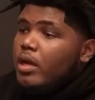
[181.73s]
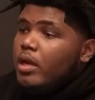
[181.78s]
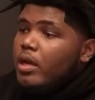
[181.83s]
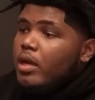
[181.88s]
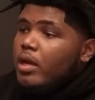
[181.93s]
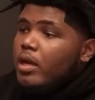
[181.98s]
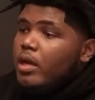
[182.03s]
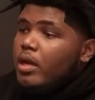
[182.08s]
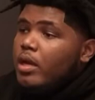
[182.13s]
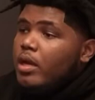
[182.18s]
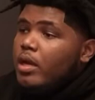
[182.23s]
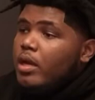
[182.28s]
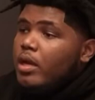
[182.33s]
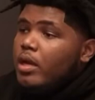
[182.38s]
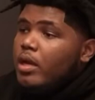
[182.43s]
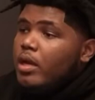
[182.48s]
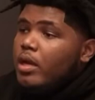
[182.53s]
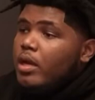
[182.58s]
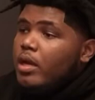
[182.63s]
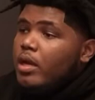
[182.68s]

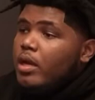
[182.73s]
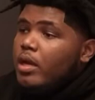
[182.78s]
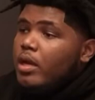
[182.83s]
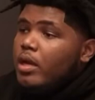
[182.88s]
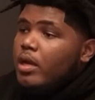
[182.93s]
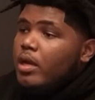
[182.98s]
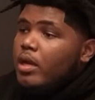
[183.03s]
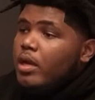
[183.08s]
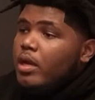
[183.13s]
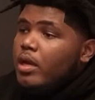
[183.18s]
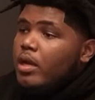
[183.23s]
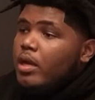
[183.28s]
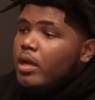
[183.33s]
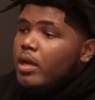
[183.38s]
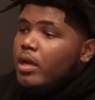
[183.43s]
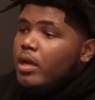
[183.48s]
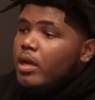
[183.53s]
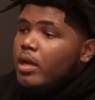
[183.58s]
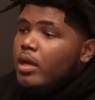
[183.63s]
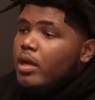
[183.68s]

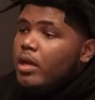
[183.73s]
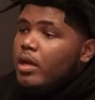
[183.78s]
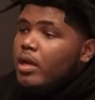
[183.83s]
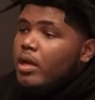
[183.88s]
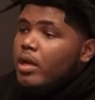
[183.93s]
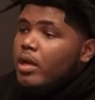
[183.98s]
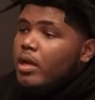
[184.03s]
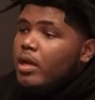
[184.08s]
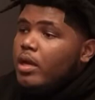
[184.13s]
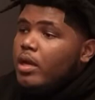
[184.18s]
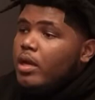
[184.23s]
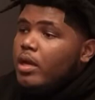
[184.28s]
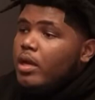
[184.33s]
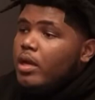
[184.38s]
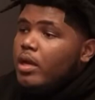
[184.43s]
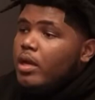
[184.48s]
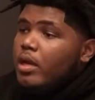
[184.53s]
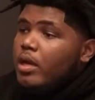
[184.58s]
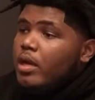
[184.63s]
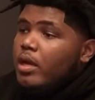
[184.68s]

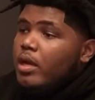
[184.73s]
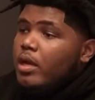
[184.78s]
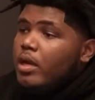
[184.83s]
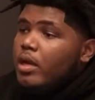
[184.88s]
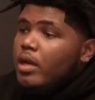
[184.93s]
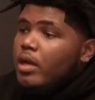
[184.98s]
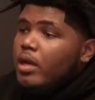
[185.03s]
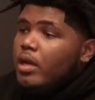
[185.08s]
(silent)